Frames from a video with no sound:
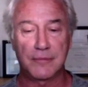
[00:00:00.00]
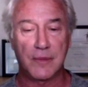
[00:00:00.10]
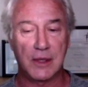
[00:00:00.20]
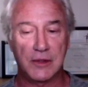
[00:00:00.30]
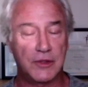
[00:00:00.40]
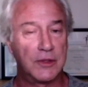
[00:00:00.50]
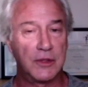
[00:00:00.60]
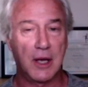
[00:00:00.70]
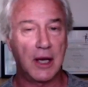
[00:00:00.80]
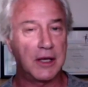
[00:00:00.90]
it's
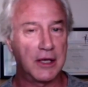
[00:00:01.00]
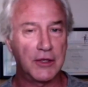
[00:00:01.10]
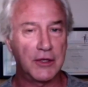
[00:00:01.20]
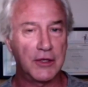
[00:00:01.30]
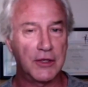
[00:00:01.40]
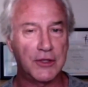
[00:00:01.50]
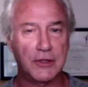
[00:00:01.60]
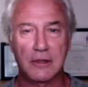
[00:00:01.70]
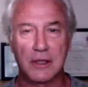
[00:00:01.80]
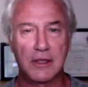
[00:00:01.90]
not ish
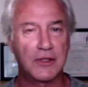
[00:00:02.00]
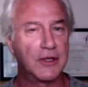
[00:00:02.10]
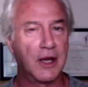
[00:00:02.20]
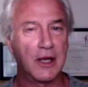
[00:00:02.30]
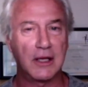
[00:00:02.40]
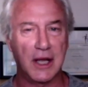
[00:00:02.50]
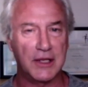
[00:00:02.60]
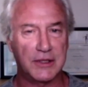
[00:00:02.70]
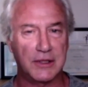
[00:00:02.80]
and it's not less.